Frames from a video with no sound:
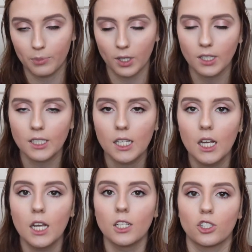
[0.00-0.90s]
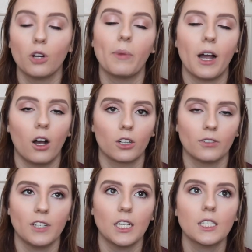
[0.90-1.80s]
books, so
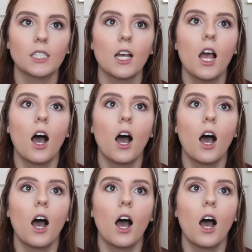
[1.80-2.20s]
biographies.